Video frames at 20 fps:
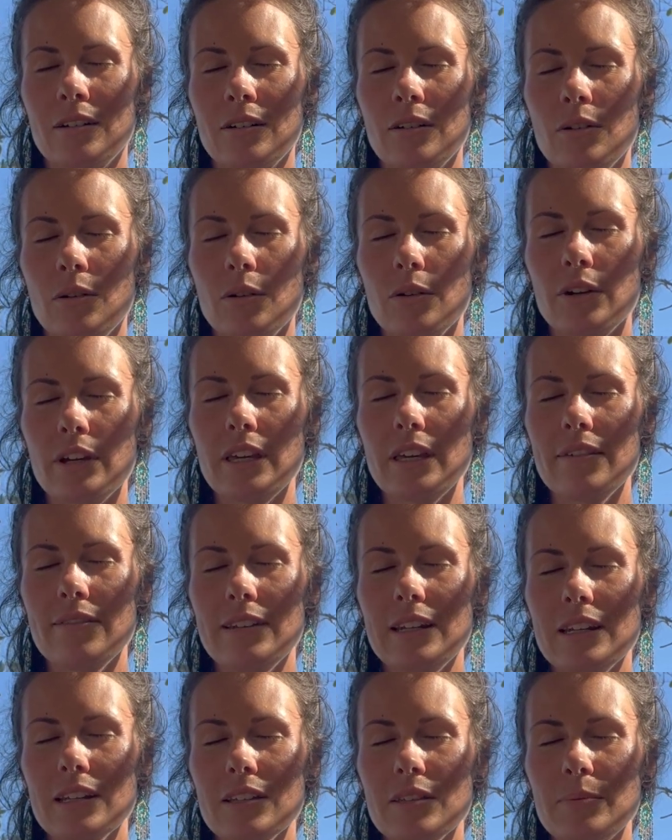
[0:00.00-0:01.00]
or
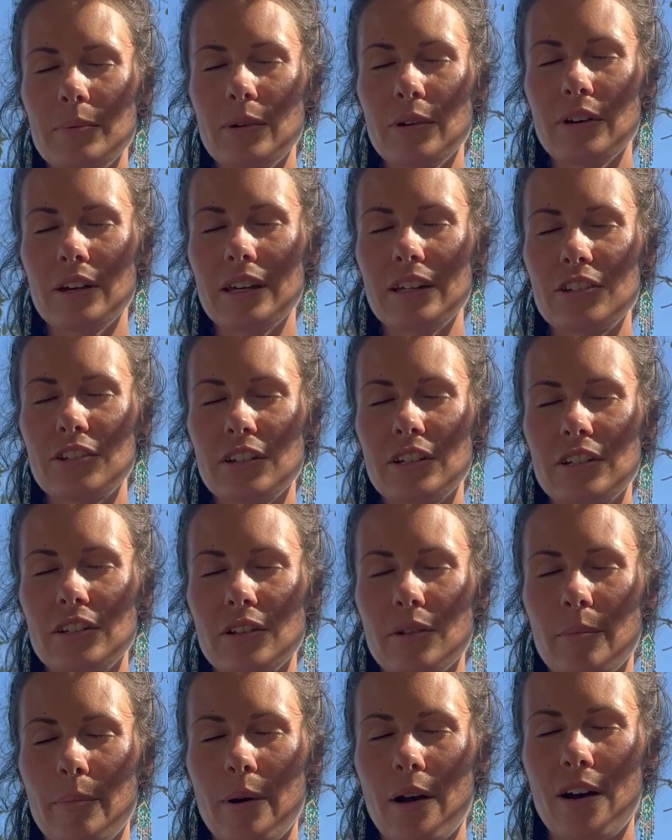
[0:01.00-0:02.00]
even exploring a
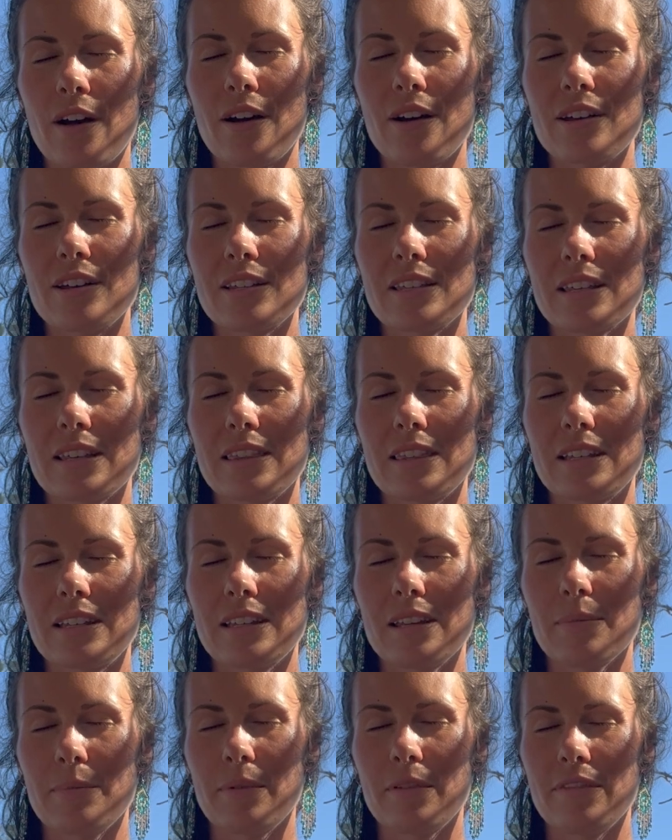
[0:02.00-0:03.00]
gentle pause at the
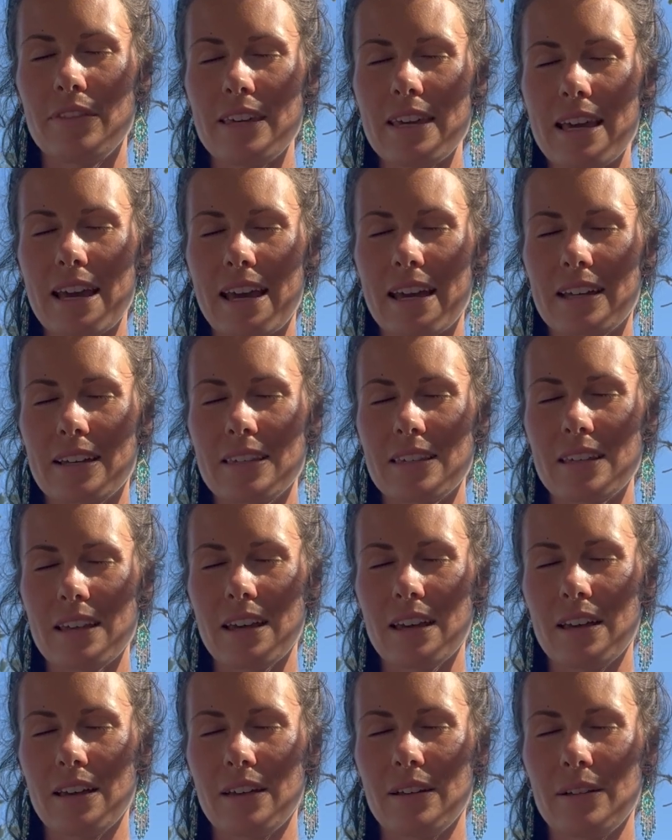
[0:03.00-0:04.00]
tip of the
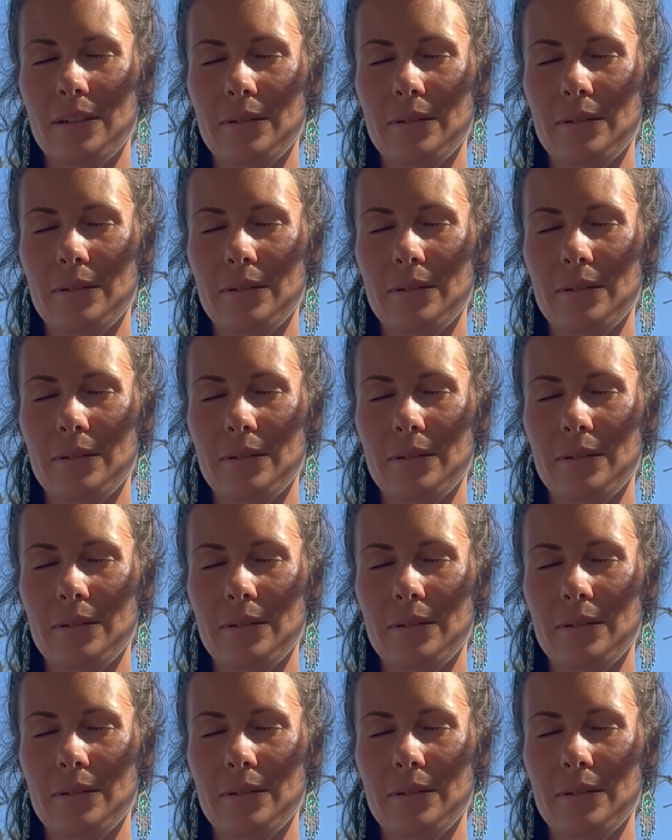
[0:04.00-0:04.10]
exhale.